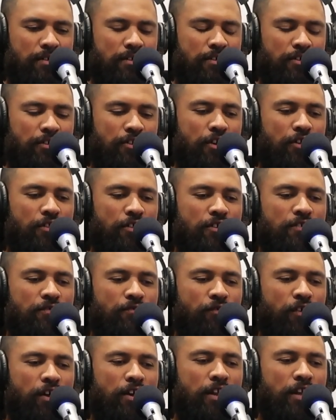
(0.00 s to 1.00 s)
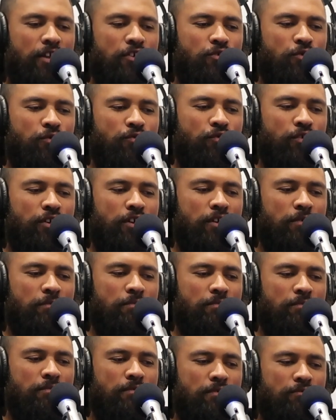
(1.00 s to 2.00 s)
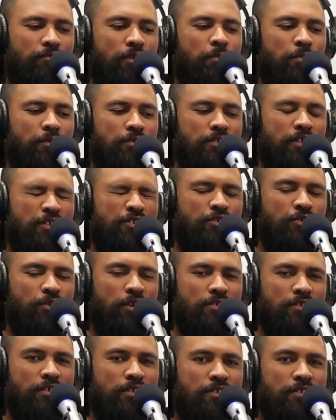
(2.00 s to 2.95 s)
this financial freedom represents to us.